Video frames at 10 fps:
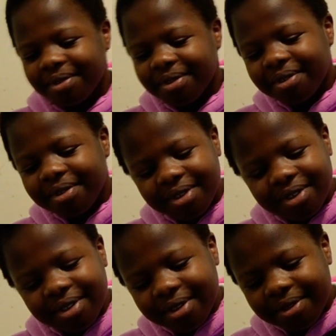and
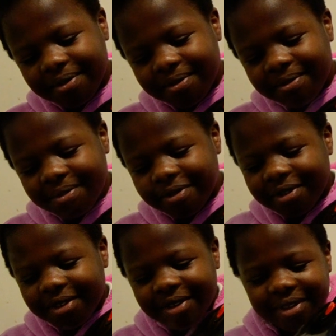pour it into a
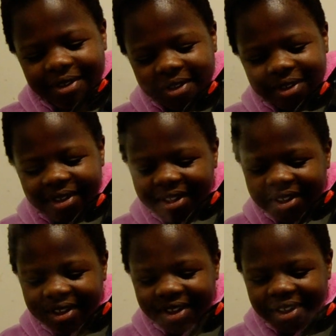cup. Oh,
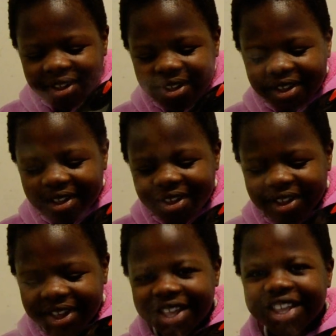that's water.
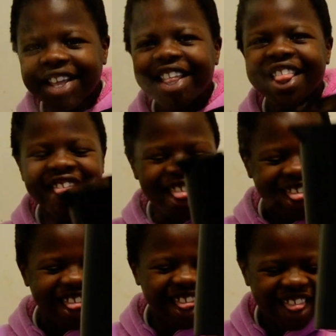It's
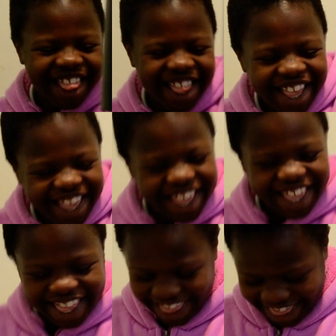okay.
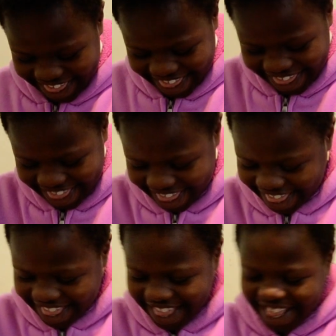So
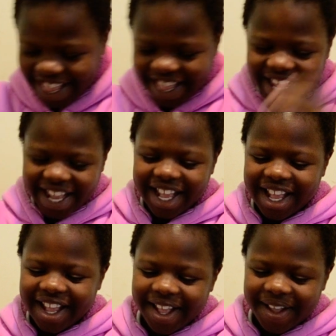I'm pouring tea
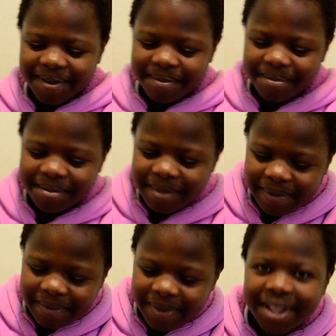into a cup. No,
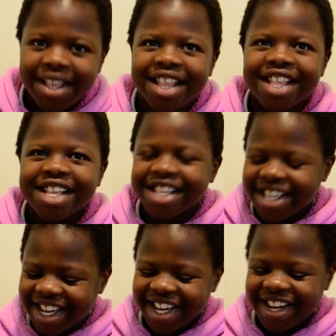wait.
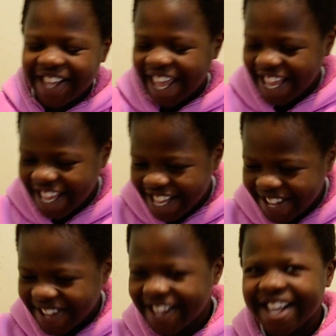We still have the
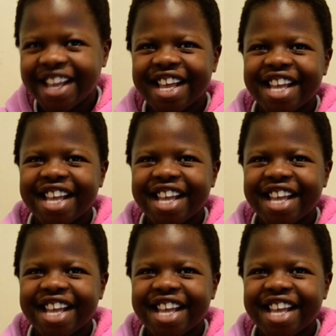other things.